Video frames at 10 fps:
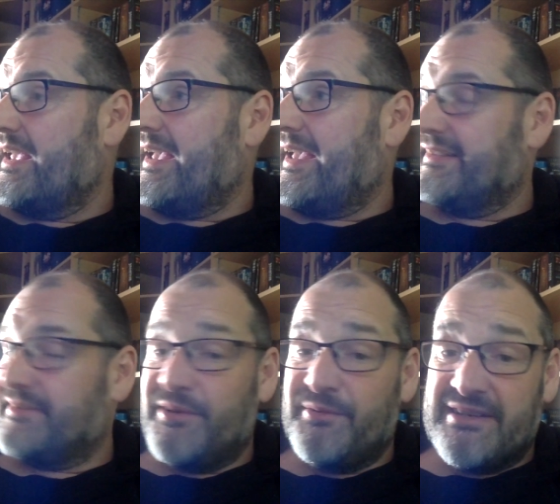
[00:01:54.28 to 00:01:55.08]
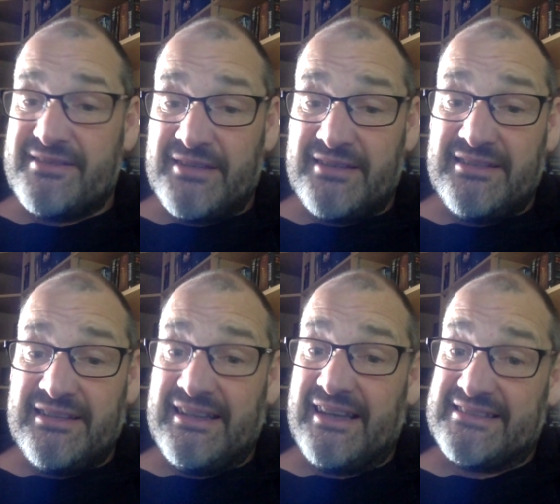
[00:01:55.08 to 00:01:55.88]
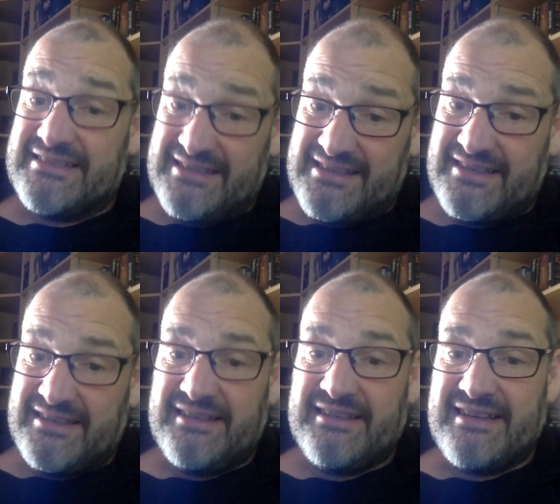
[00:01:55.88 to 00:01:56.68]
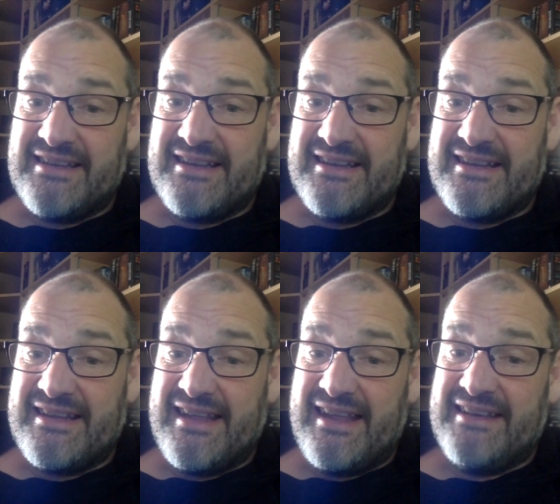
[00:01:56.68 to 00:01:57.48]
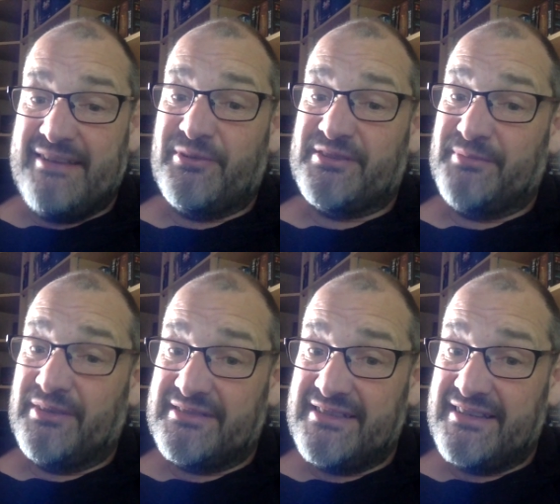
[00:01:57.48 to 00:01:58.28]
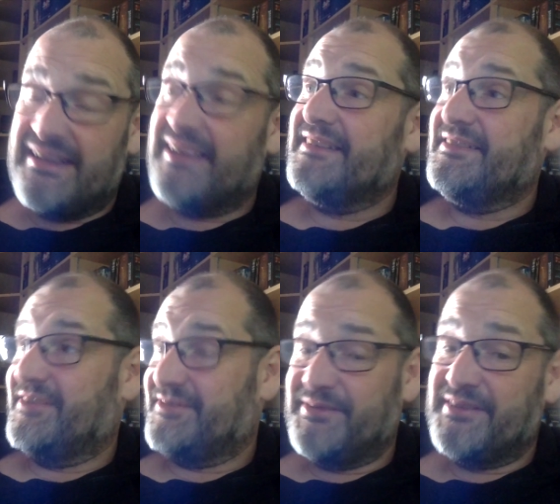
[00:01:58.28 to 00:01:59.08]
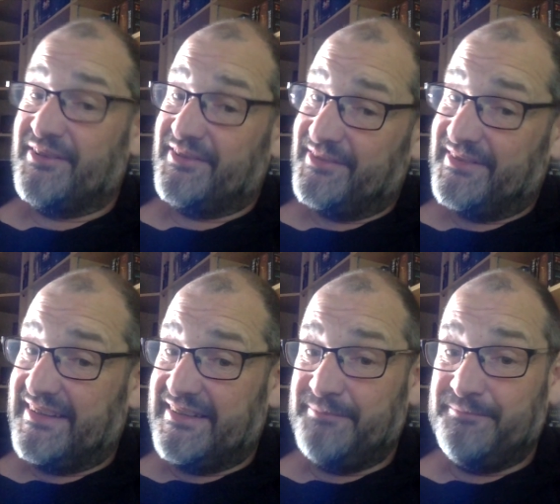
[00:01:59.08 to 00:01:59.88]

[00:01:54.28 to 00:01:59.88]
And three weeks in, he got sick. And he was a month sick and he just returned today.